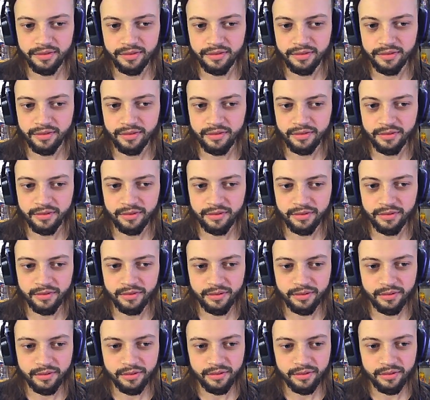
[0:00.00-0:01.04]

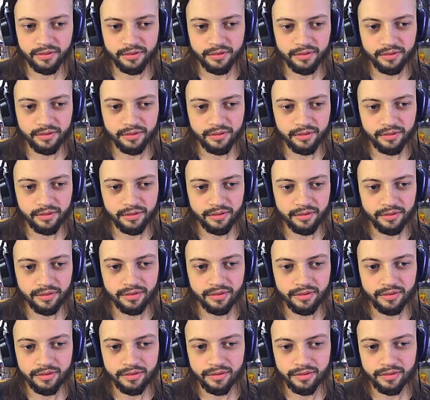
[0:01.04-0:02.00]
[no speech]